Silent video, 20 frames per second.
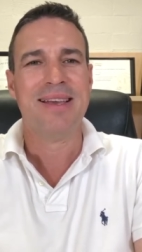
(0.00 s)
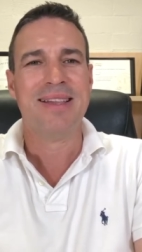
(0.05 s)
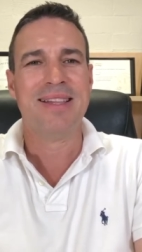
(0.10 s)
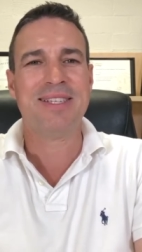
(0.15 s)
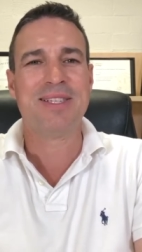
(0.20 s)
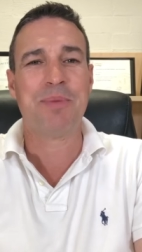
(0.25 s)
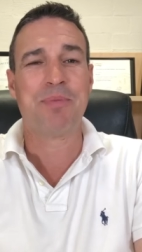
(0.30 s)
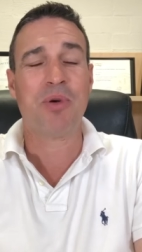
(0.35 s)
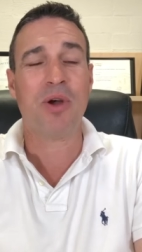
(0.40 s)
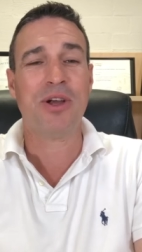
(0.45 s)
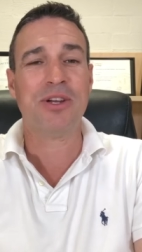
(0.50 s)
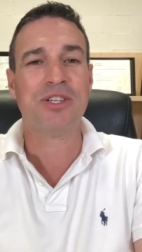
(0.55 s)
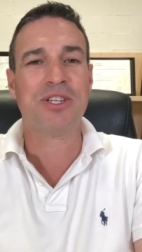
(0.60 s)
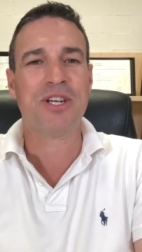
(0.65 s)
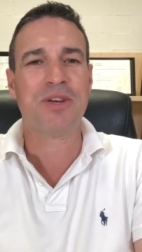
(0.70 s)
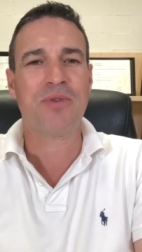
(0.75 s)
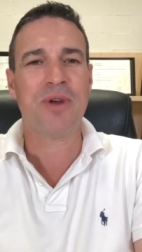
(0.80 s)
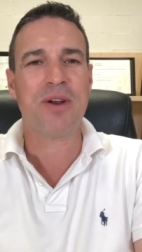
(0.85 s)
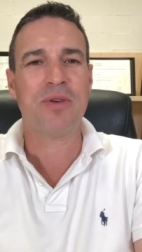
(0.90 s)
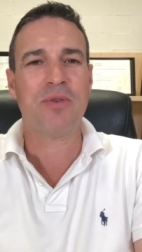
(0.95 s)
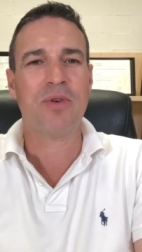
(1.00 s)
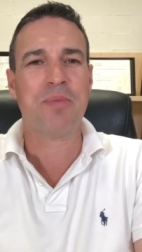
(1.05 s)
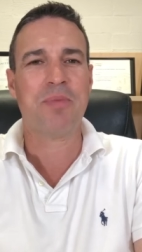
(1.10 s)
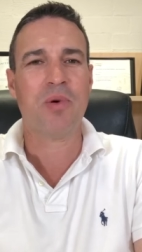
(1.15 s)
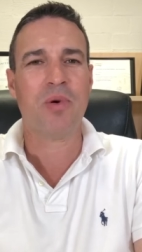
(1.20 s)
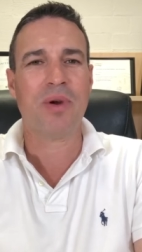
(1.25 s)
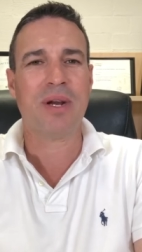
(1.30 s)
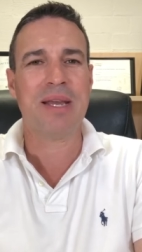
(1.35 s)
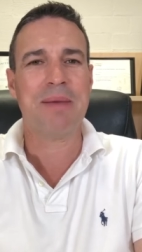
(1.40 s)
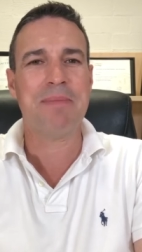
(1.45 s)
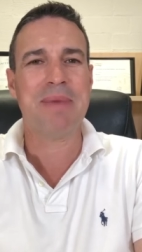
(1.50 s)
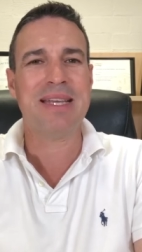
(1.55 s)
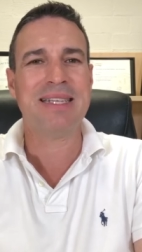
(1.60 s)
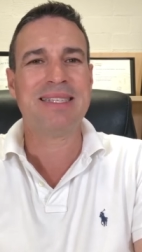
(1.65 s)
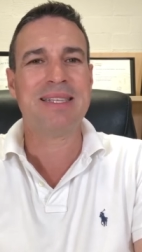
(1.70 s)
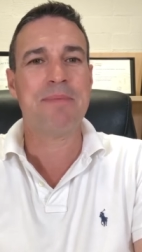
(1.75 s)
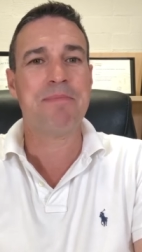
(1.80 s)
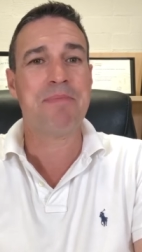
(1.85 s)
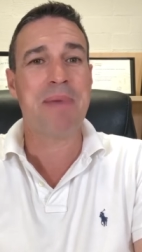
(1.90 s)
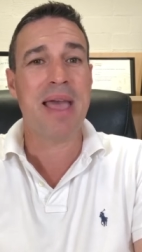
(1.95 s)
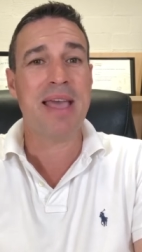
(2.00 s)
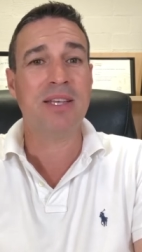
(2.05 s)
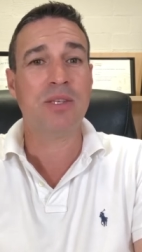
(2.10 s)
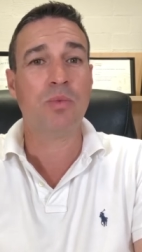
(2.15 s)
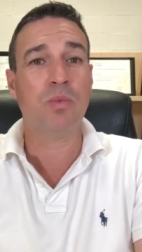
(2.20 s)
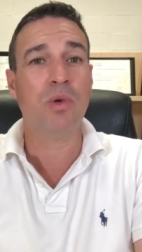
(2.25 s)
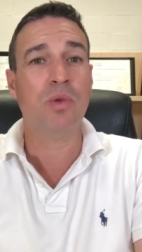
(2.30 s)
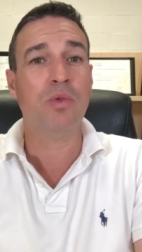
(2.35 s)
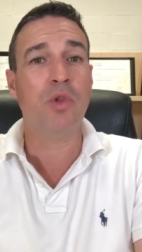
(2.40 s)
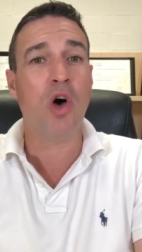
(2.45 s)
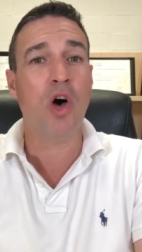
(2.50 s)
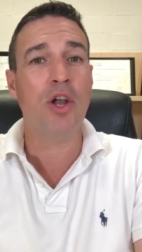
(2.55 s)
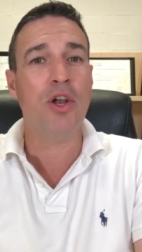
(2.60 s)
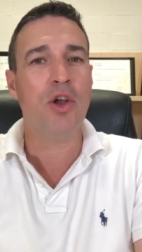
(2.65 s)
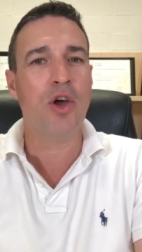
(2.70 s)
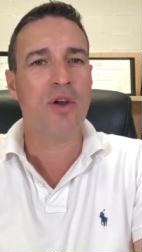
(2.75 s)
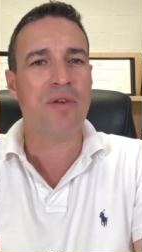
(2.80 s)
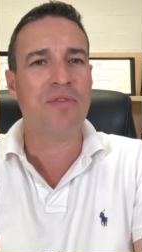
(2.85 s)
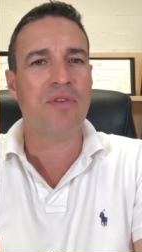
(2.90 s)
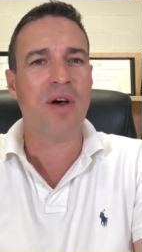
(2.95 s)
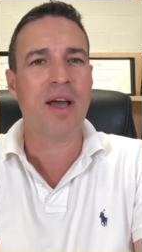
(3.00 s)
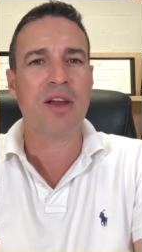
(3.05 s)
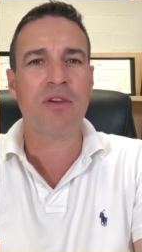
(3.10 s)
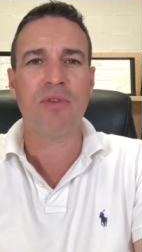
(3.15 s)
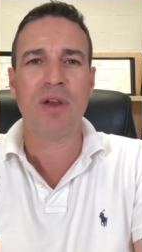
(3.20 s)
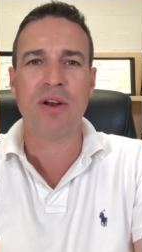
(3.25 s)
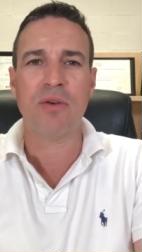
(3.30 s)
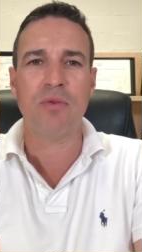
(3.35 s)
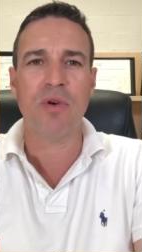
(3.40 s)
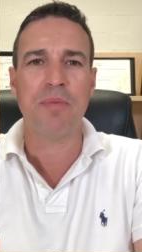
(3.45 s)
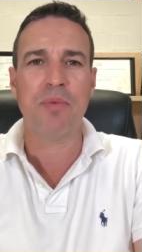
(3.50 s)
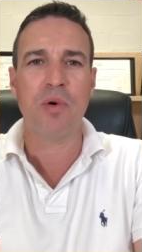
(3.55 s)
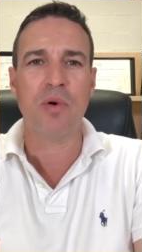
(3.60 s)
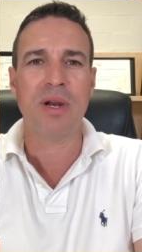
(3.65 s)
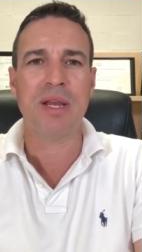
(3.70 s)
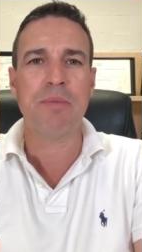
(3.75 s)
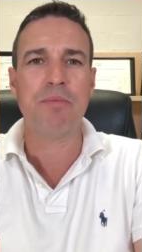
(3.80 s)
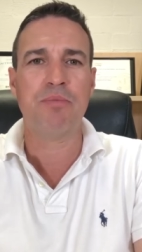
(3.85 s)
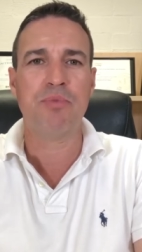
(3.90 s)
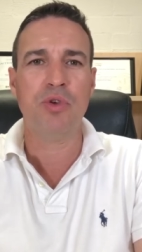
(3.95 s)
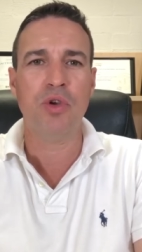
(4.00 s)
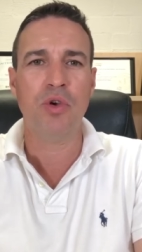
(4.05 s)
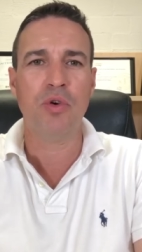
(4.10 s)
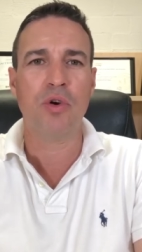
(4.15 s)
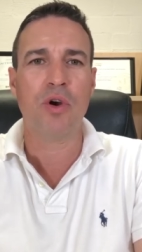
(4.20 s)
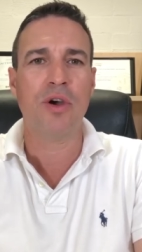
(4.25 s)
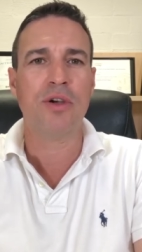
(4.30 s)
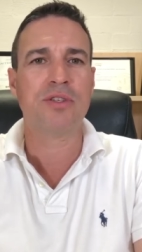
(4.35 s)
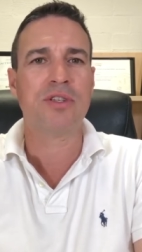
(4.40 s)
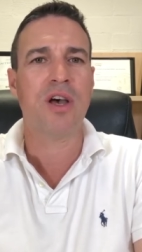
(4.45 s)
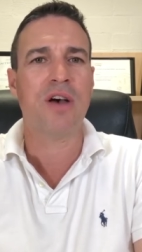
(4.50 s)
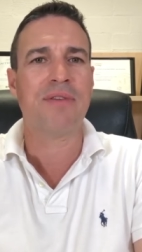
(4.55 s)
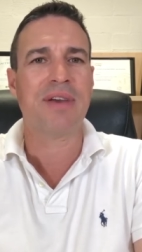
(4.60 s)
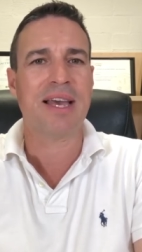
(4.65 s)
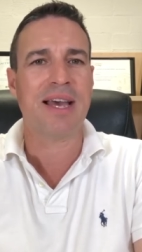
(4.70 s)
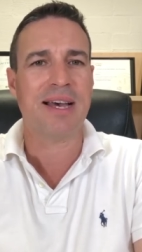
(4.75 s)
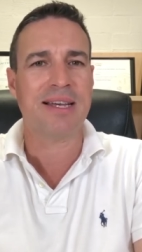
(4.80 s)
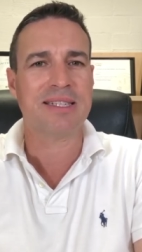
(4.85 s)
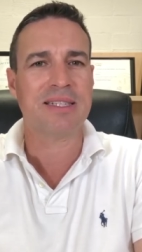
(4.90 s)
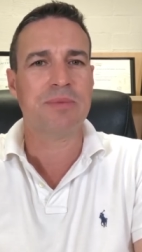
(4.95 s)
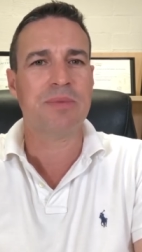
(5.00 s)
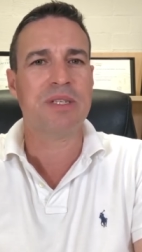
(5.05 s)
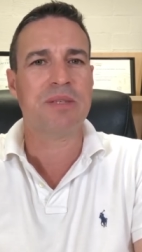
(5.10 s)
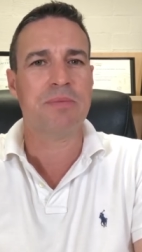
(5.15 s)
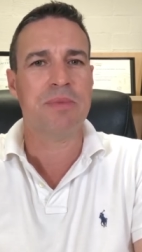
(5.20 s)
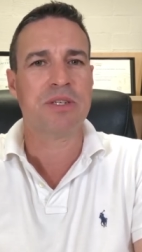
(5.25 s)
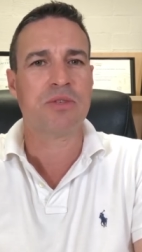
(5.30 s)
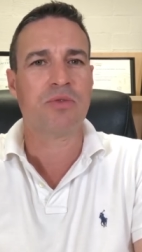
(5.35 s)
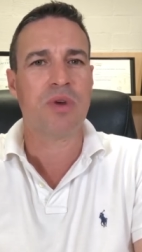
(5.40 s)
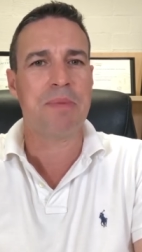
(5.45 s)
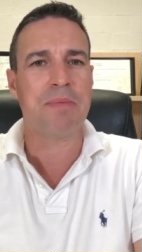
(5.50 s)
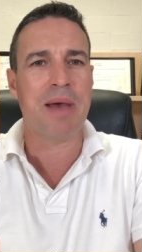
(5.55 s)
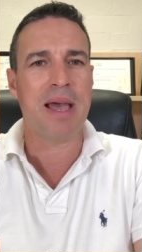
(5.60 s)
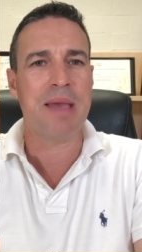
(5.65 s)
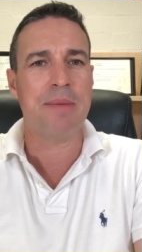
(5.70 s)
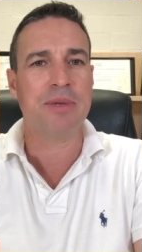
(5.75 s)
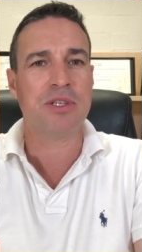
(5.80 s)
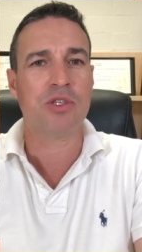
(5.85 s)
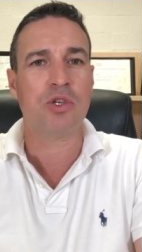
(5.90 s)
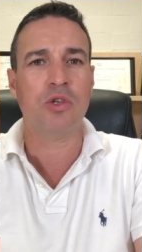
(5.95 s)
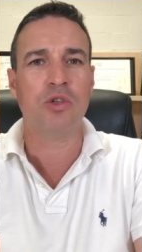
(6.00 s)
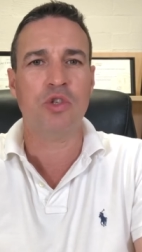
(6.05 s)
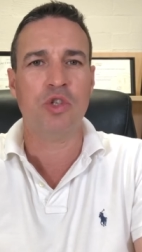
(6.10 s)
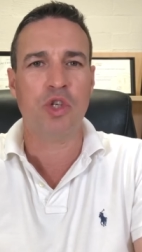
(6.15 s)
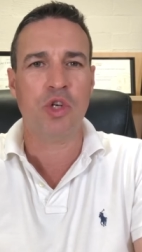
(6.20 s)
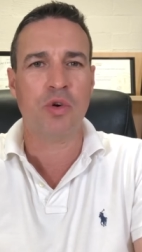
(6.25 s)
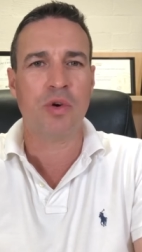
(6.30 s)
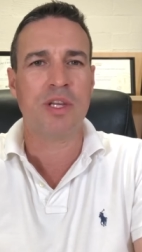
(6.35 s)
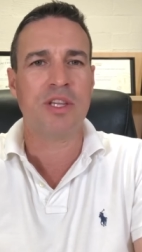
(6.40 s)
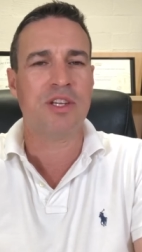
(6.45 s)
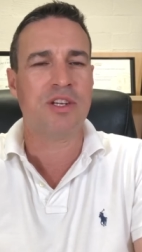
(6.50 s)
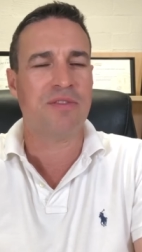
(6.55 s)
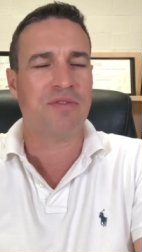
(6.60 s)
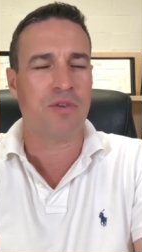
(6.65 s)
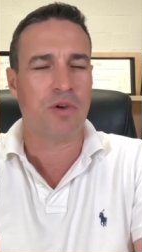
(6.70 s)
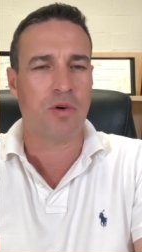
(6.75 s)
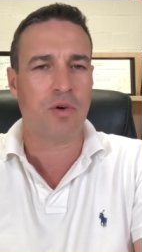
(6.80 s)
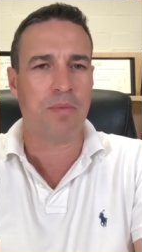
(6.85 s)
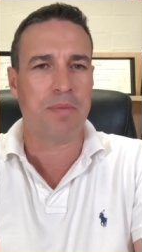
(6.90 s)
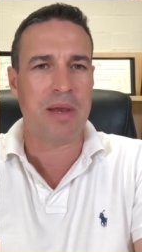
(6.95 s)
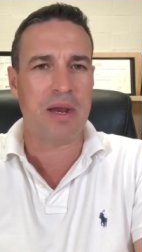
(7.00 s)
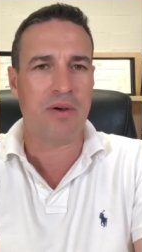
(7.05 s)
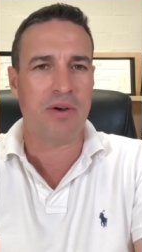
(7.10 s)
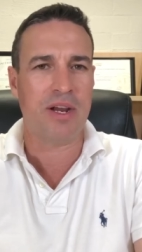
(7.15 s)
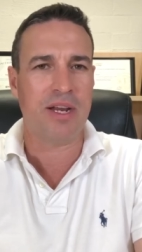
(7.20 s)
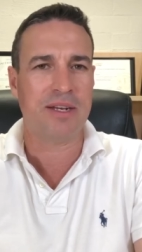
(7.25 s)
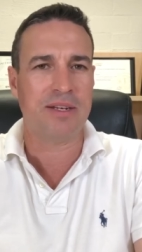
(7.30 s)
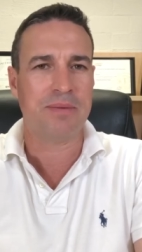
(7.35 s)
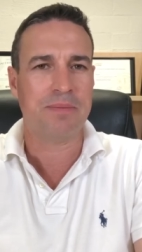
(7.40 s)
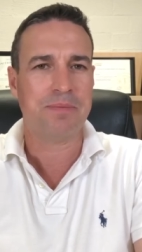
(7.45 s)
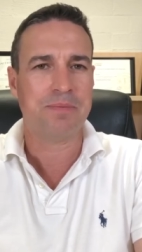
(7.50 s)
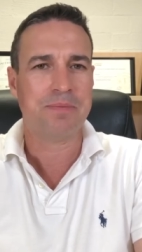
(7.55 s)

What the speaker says: This approach to credit reporting means that banks will not notify credit reporting bureaus of a customer's missed repayments during the deferral period.